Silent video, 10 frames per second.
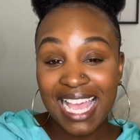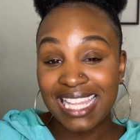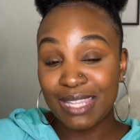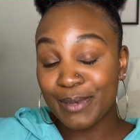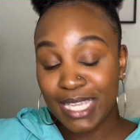
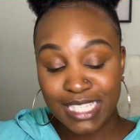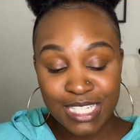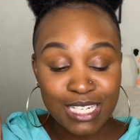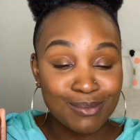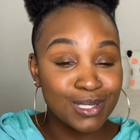Let me get
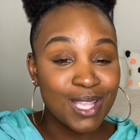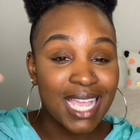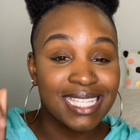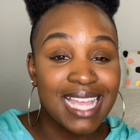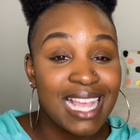your number so I
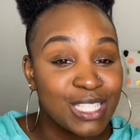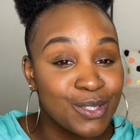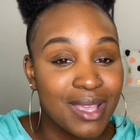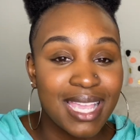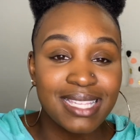could text
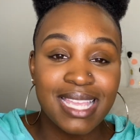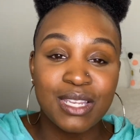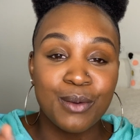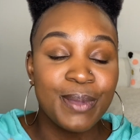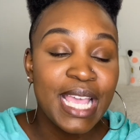you. I can't take
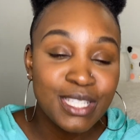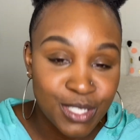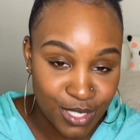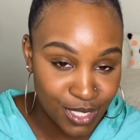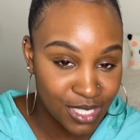no
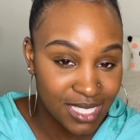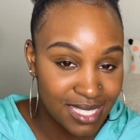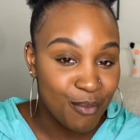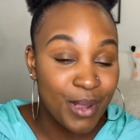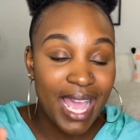
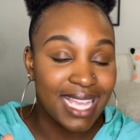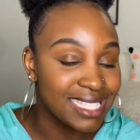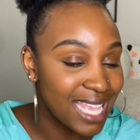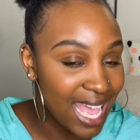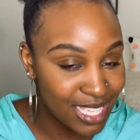pictures, but I could
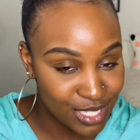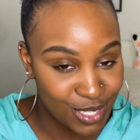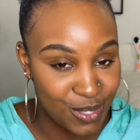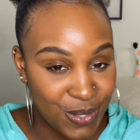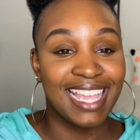text you.